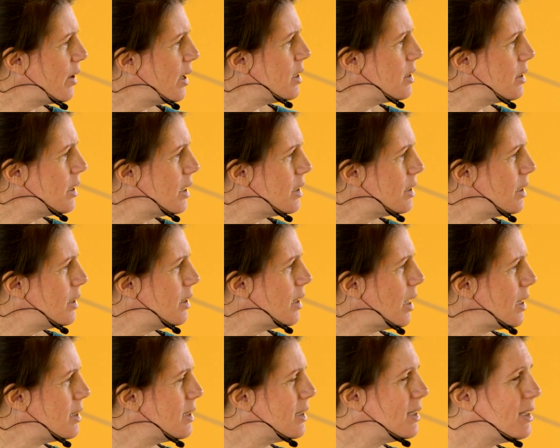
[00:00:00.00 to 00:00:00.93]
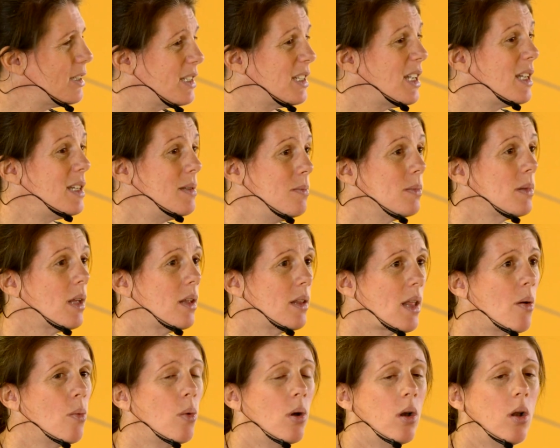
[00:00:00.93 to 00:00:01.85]
They seemed that
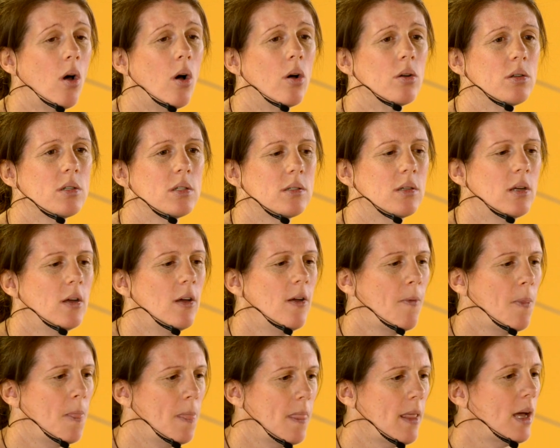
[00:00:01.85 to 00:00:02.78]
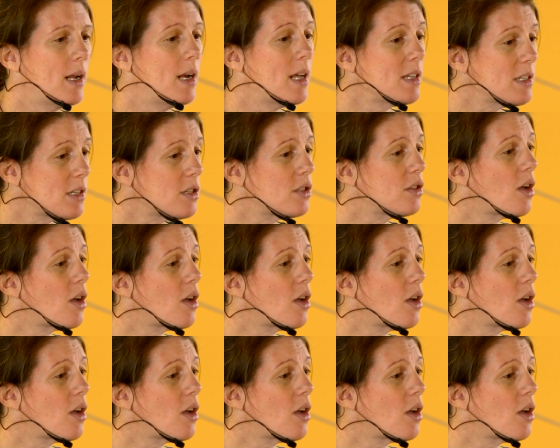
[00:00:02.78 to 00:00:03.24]
they were lost. And as I